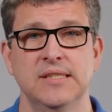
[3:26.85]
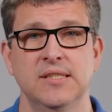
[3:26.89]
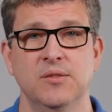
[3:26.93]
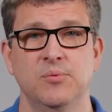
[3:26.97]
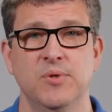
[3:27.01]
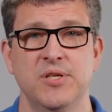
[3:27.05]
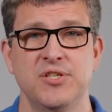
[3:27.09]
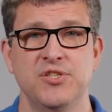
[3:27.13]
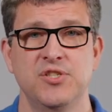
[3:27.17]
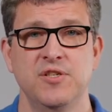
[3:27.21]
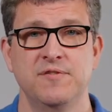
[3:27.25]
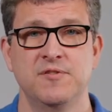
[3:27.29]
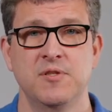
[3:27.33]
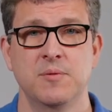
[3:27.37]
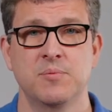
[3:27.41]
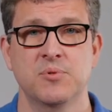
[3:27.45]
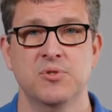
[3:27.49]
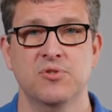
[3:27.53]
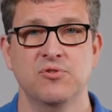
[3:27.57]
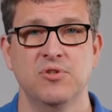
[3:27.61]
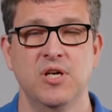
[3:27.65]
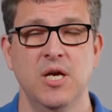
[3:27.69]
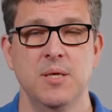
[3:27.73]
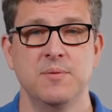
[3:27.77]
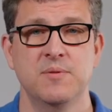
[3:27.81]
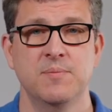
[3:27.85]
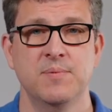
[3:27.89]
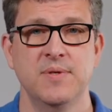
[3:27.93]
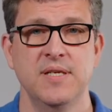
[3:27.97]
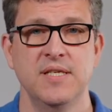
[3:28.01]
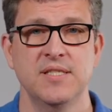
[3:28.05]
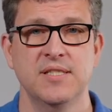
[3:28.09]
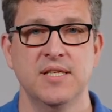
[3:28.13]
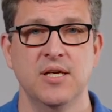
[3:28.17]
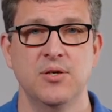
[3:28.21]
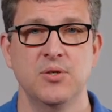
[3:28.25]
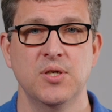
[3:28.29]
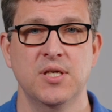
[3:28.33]
Once you've subscribed,
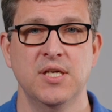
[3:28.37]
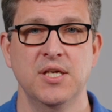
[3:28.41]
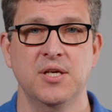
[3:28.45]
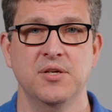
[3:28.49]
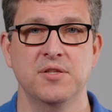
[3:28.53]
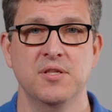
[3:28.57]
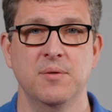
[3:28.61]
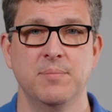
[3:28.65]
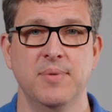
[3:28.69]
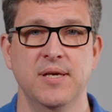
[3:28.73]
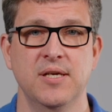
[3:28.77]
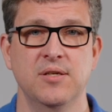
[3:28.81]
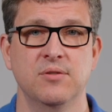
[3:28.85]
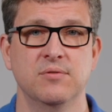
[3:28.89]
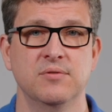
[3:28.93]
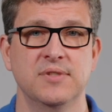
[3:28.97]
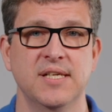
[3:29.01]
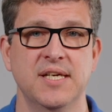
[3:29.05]
please go and click on the bell